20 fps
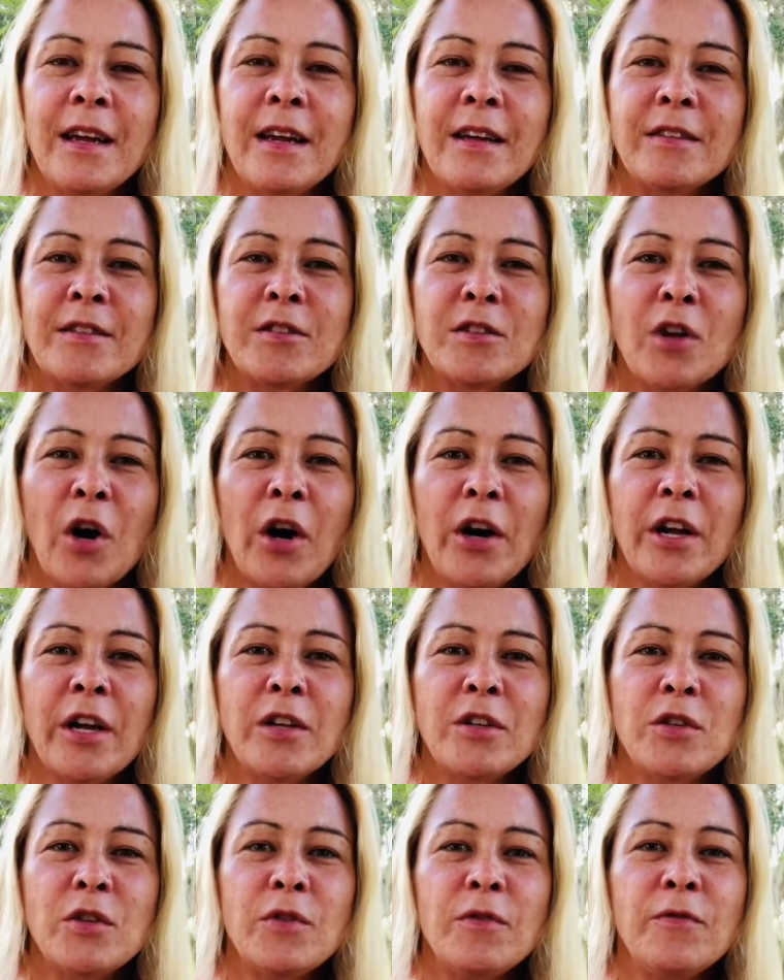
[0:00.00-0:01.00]

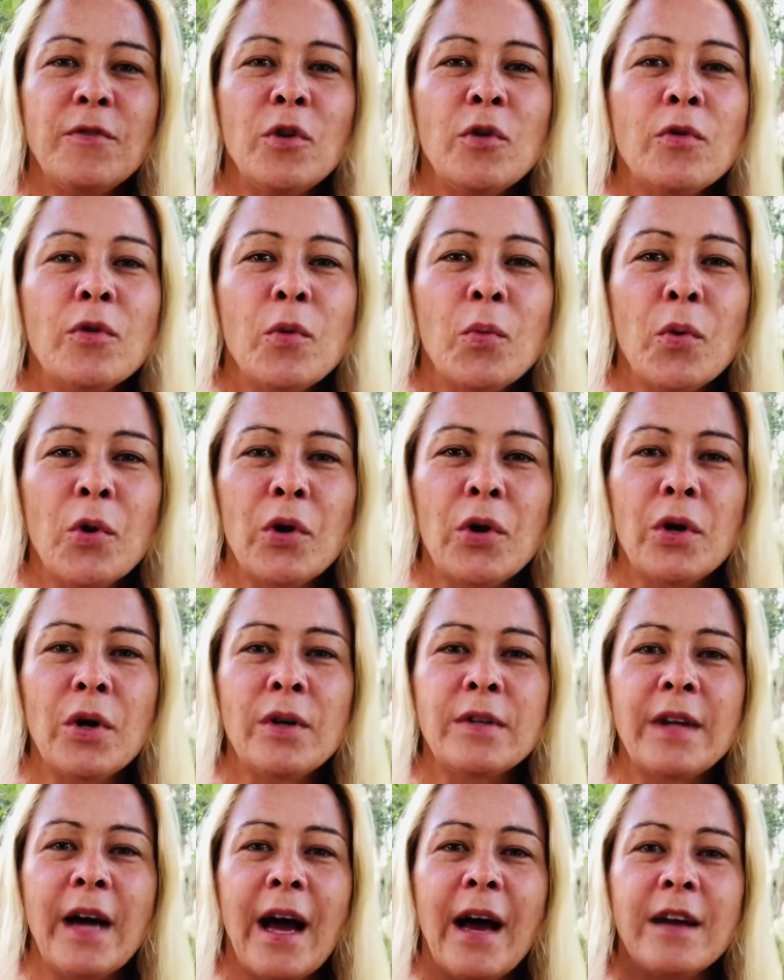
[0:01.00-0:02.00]
starting to view the
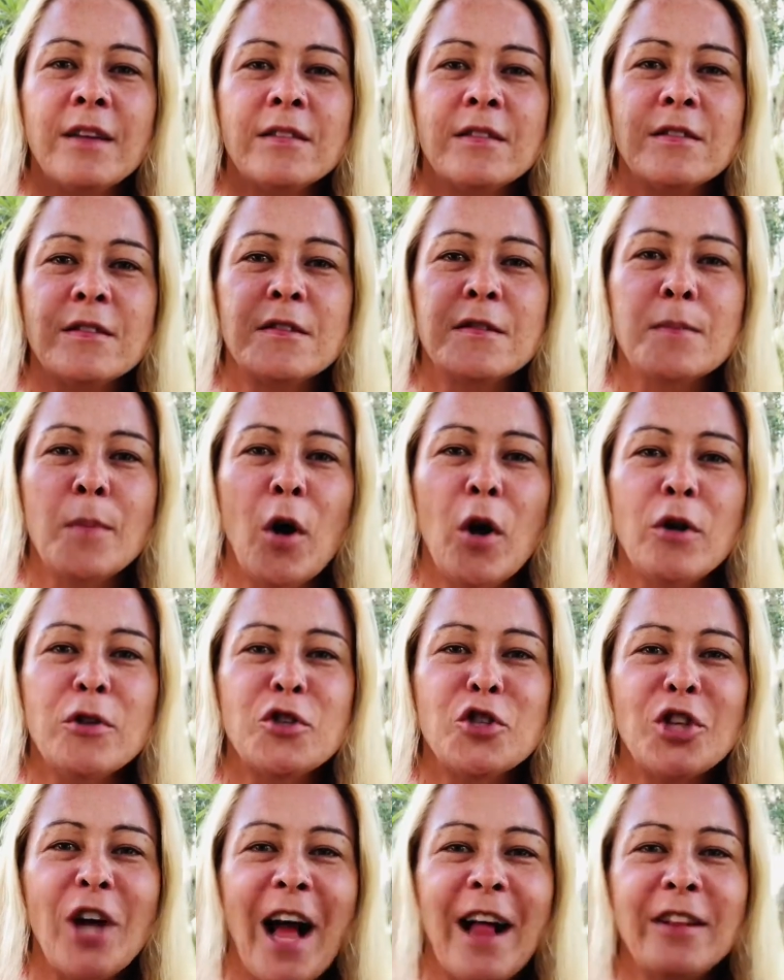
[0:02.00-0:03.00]
world as small
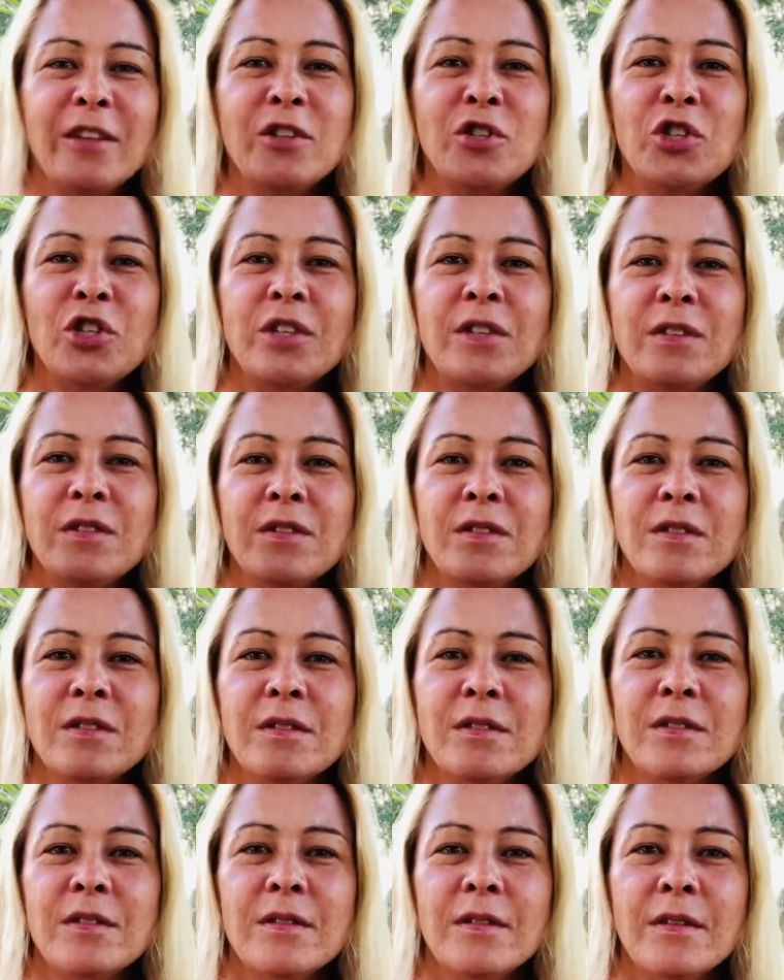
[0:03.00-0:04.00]
challenges